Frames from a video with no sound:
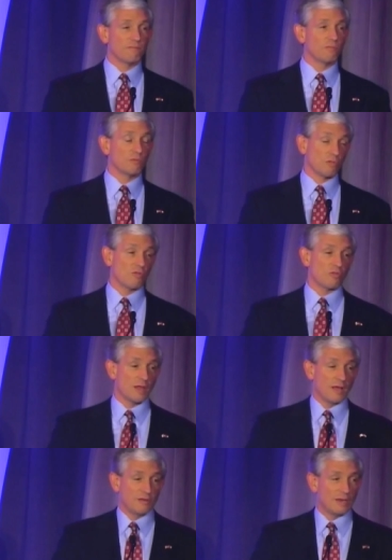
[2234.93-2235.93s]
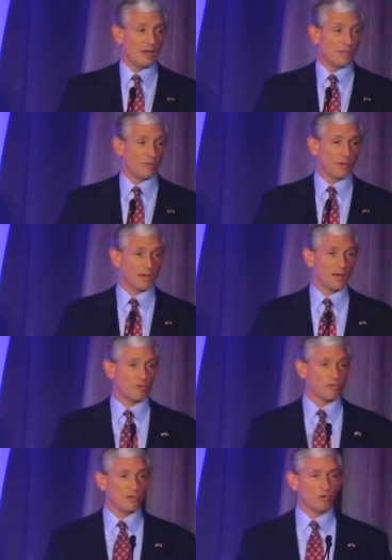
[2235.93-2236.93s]
since the nineteen eighty-three
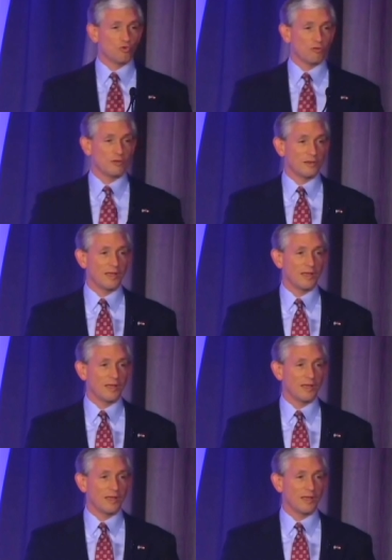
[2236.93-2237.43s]
Constitution,